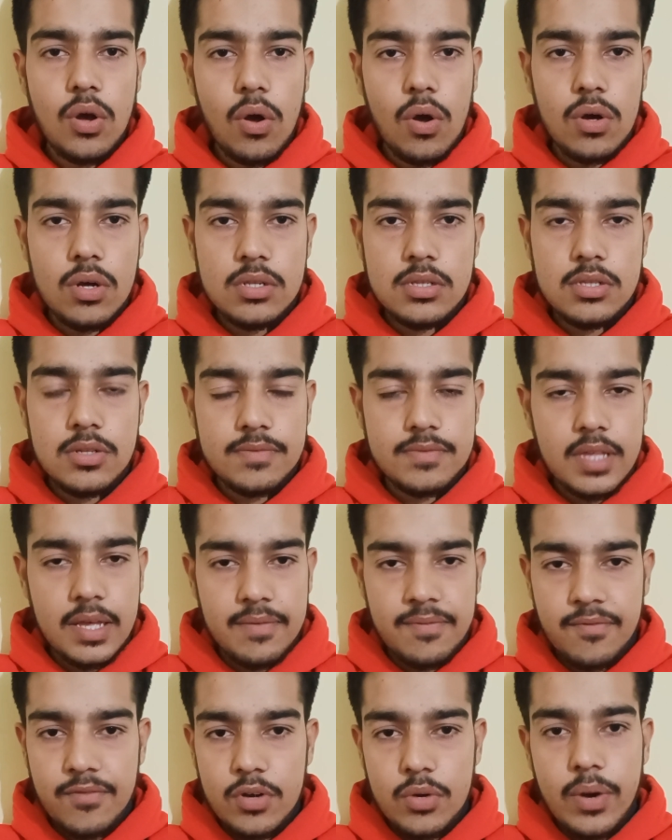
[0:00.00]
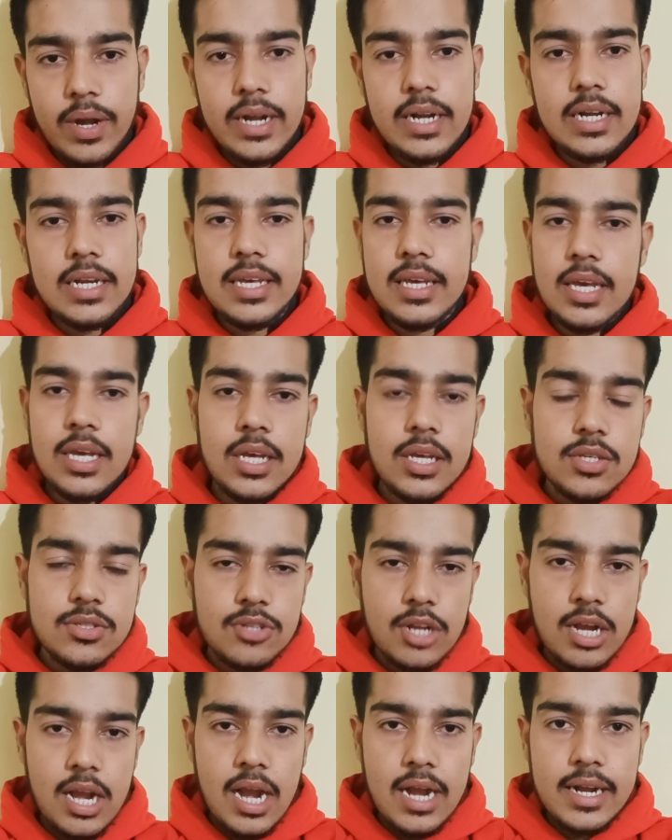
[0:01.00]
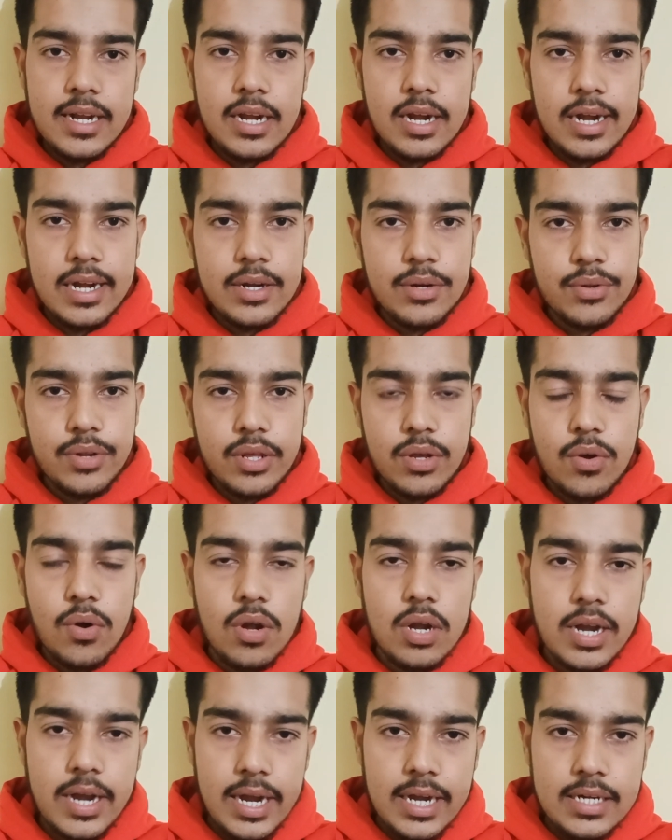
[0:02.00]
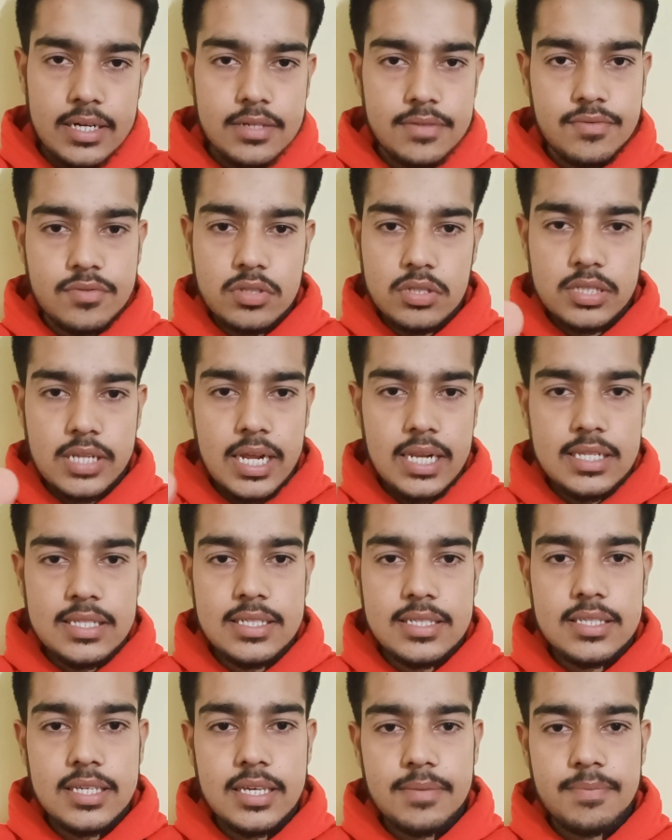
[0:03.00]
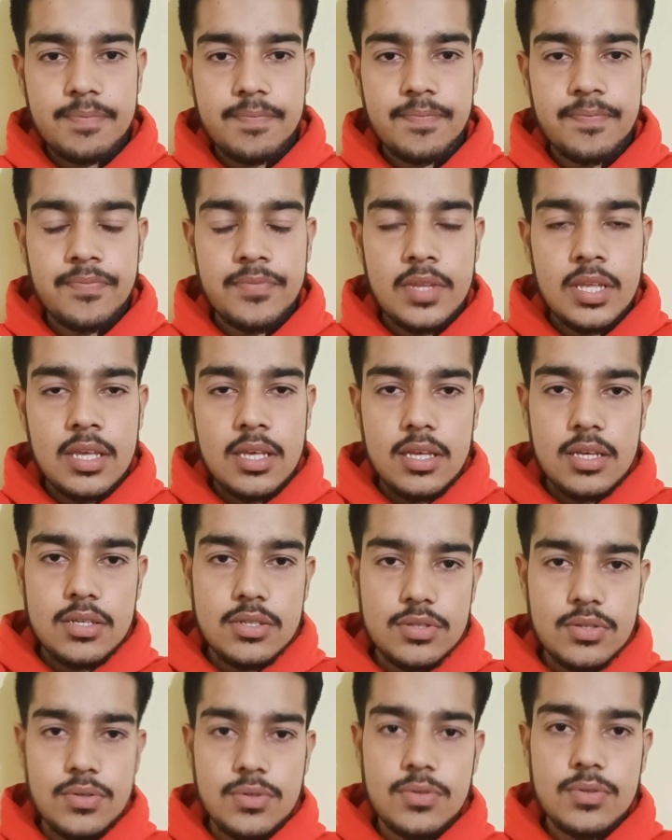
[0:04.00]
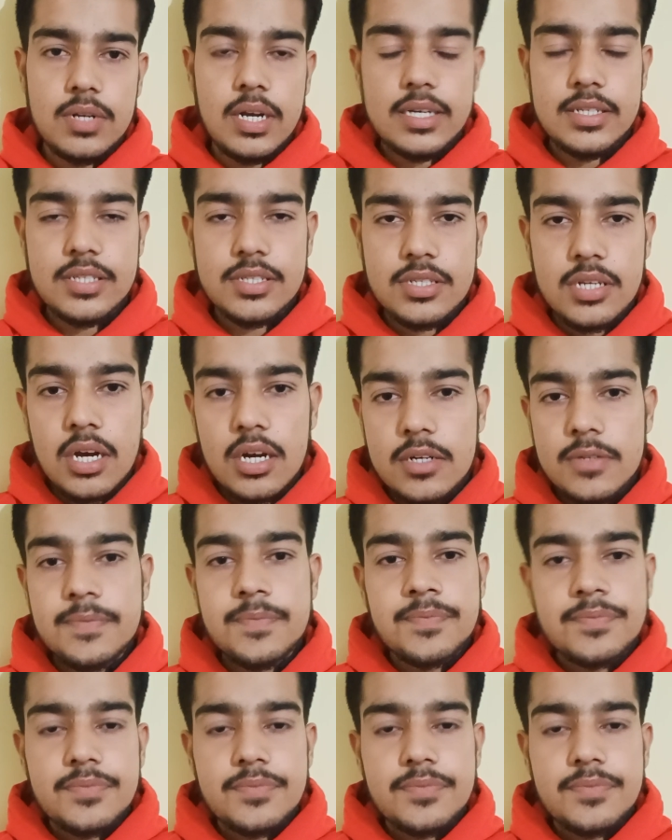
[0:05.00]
all of them fluently, so I try to recall and will tell the same. So let's start.